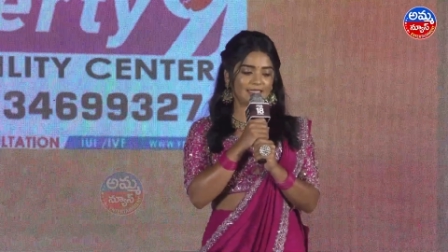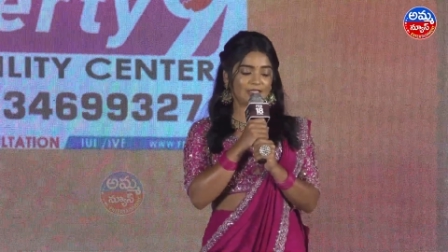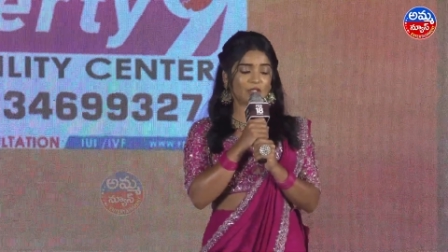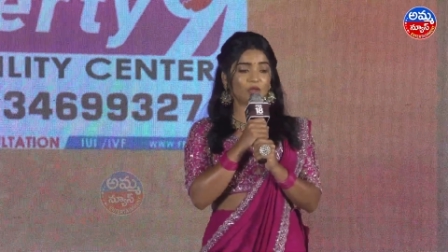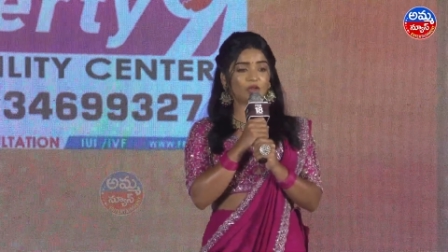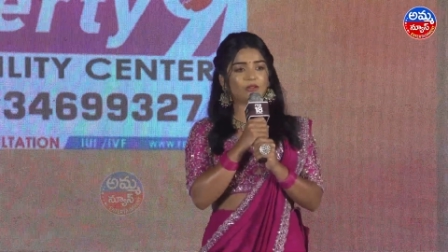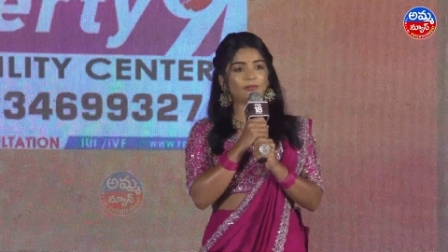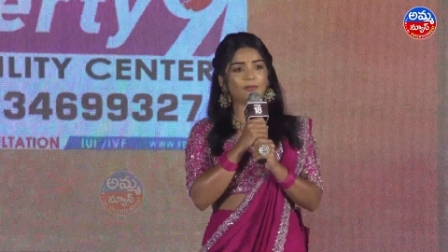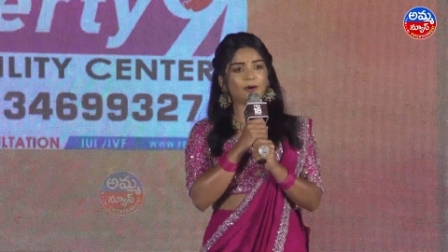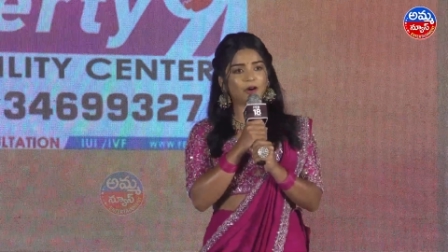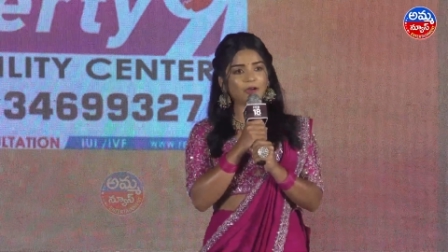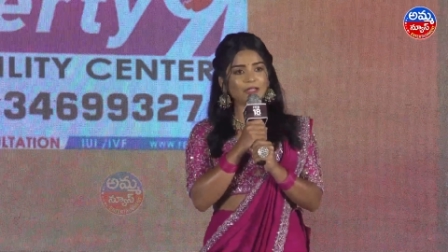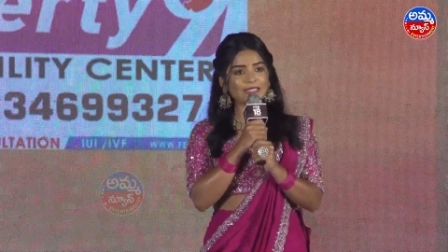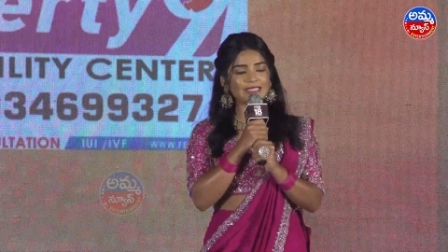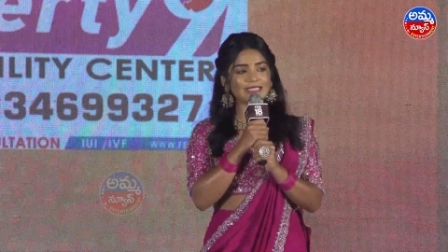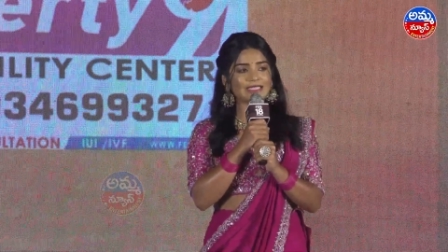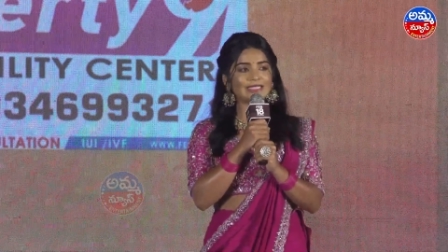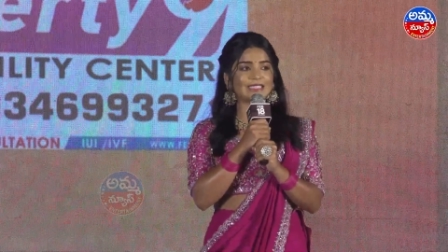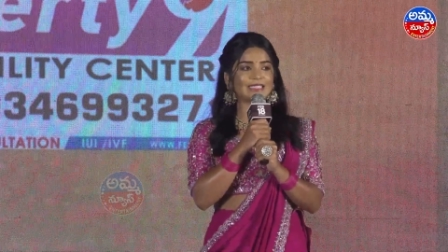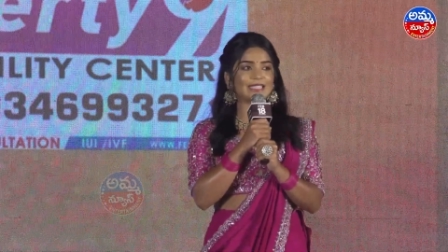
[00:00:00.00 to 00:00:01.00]
Gold
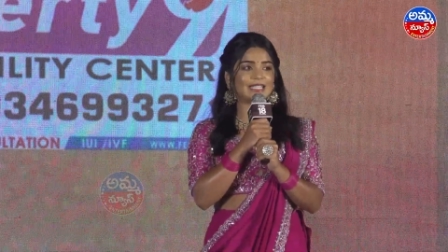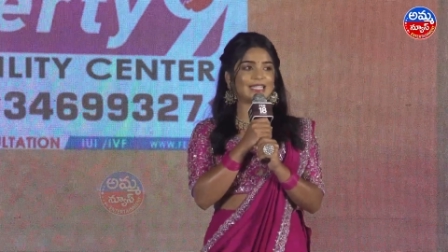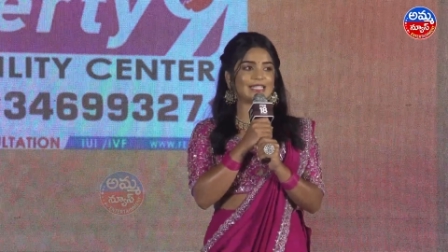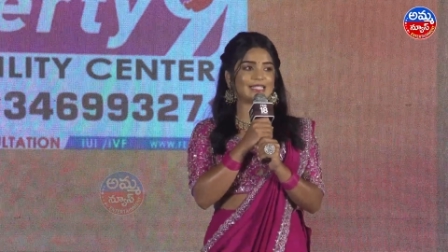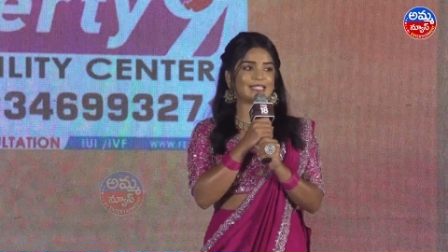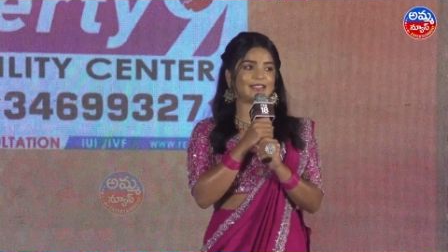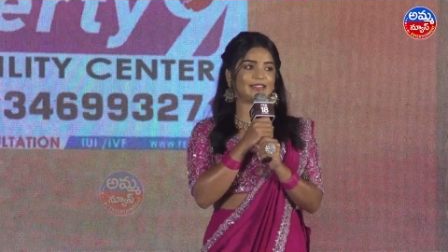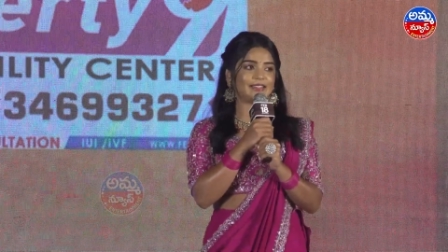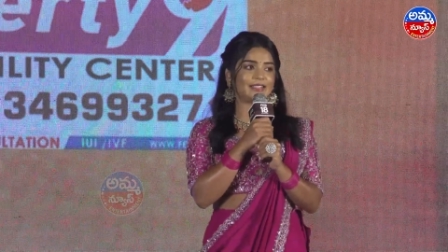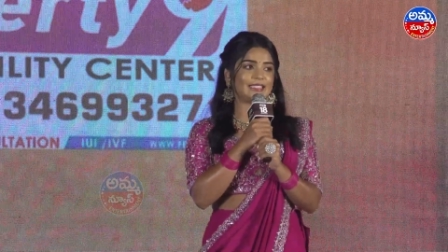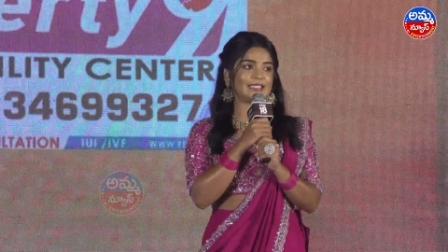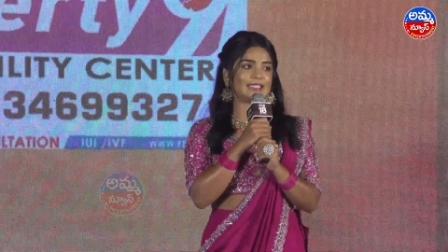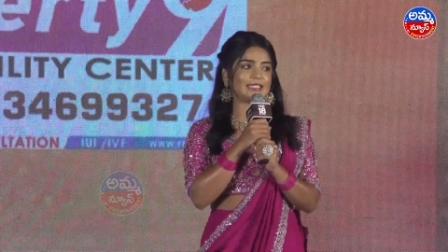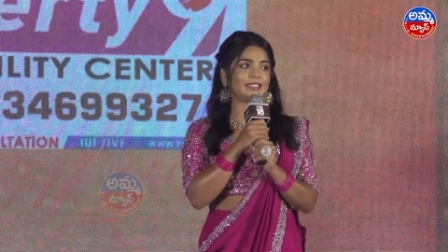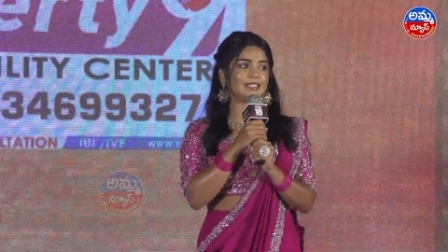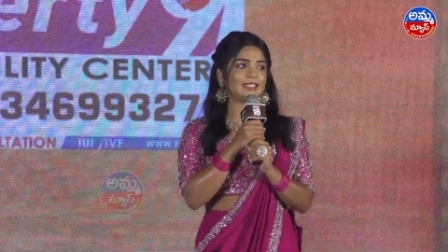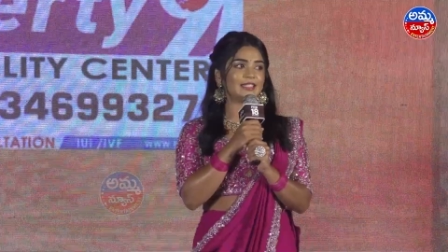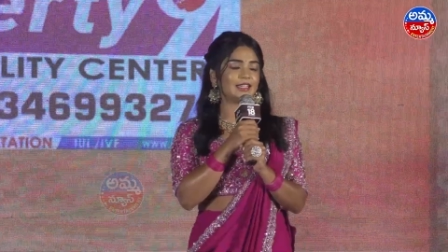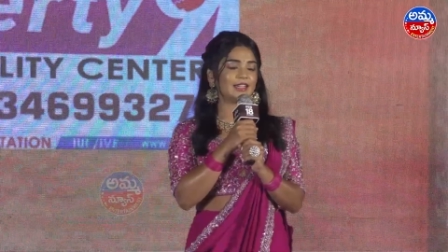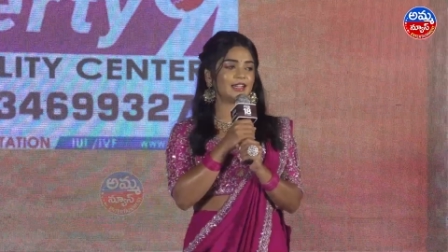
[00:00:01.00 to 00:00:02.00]
Box is the
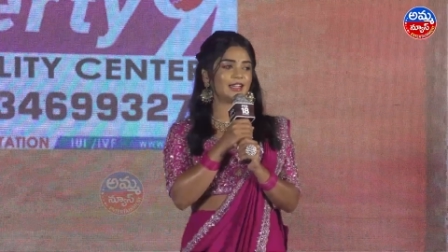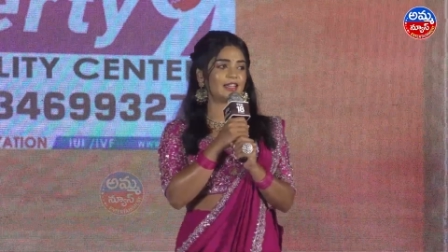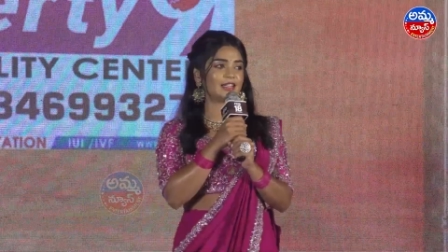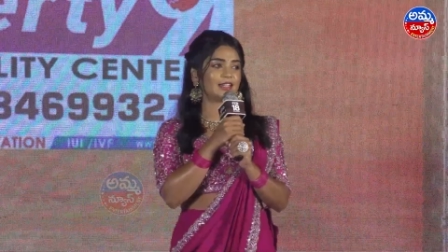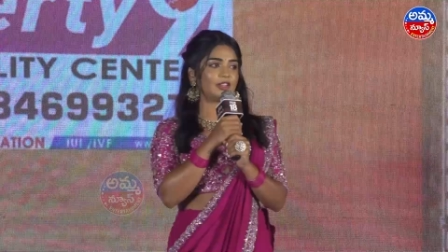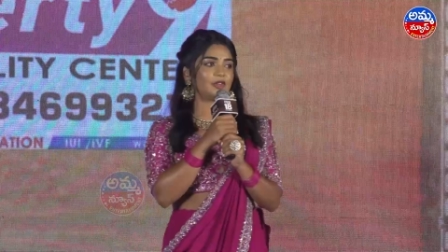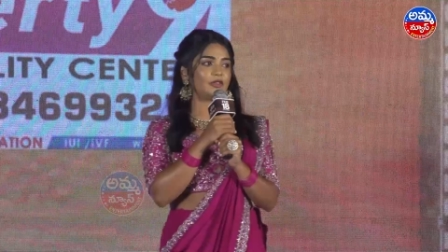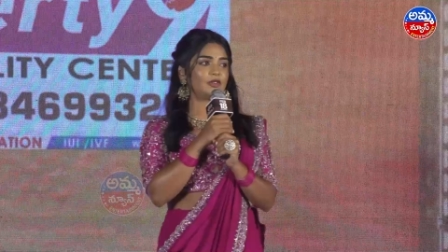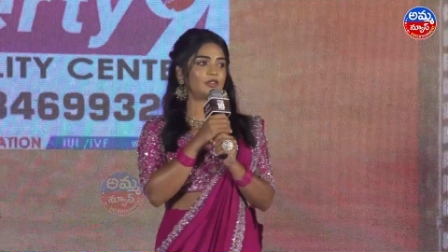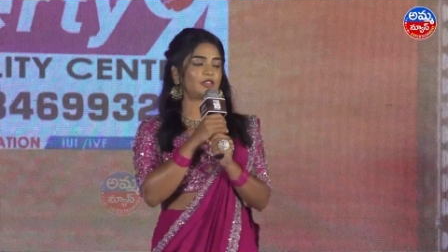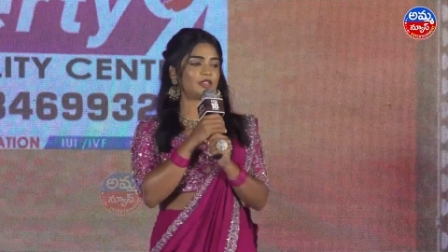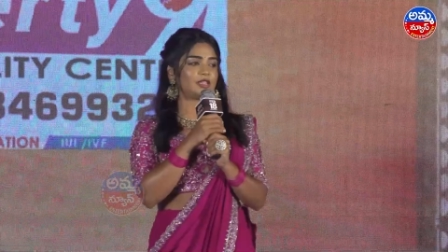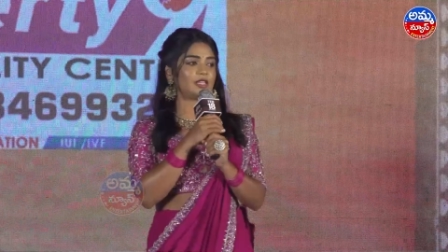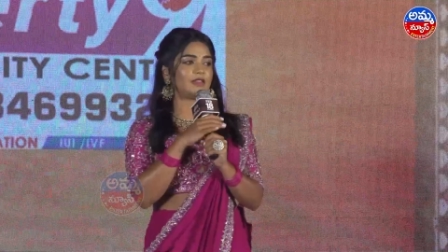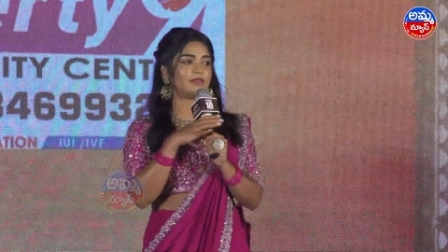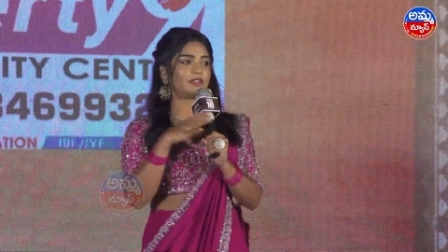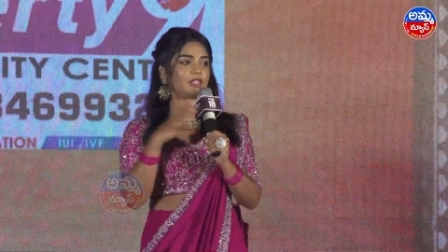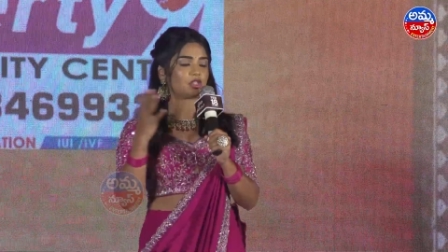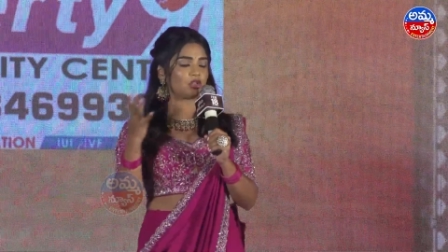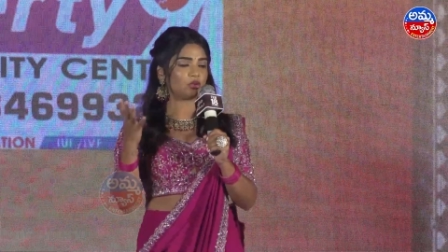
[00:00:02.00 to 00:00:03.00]
reason, uh, you know, Sri
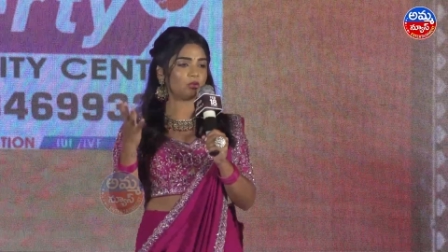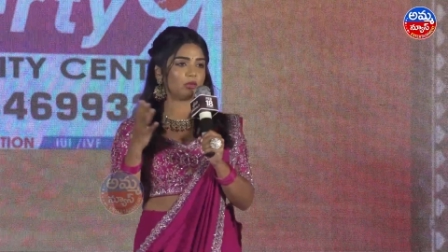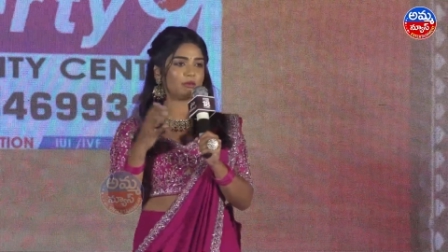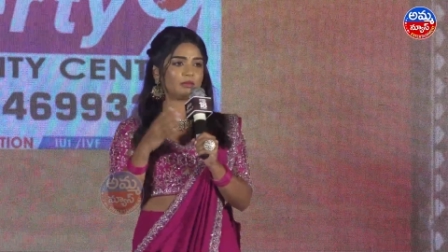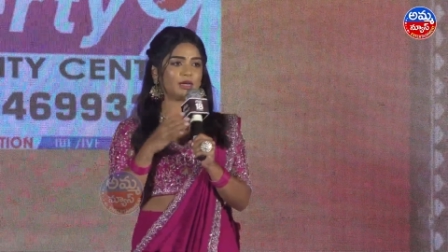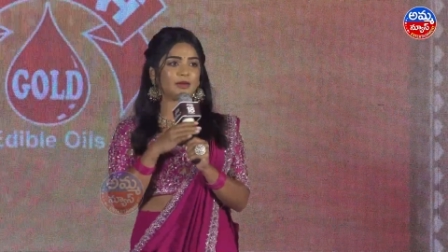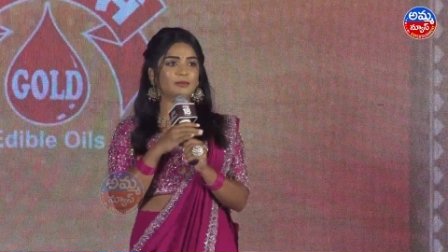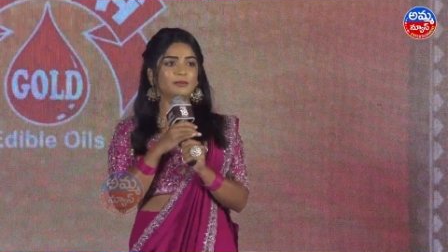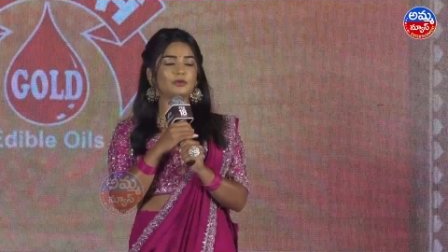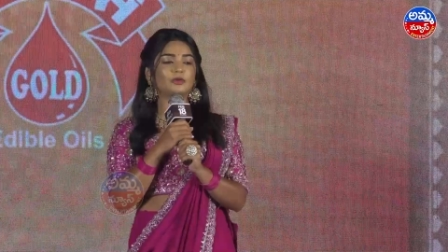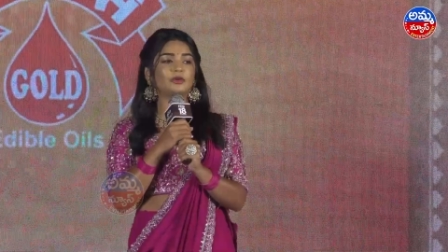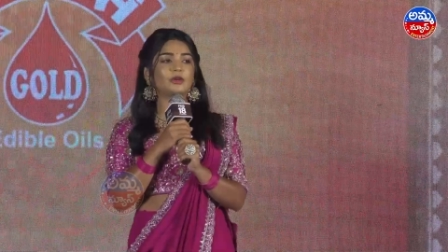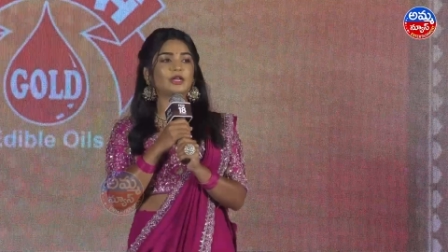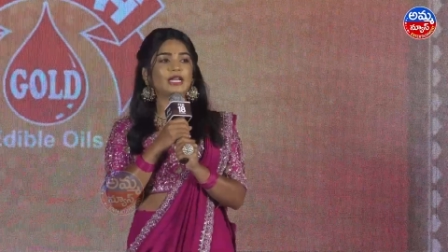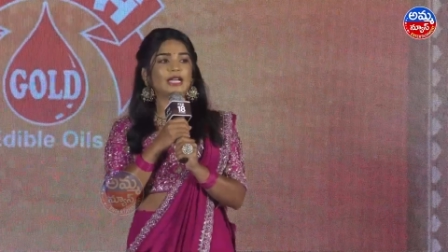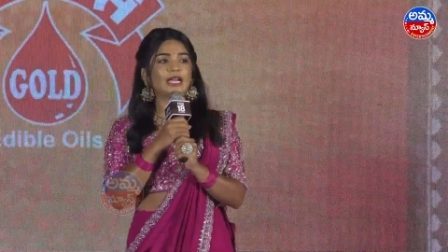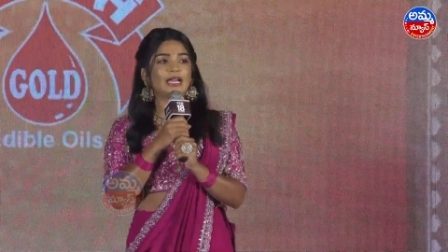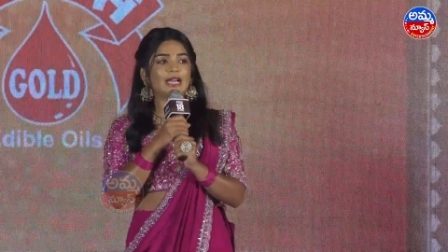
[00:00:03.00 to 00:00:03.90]
Devi Shoban Babu,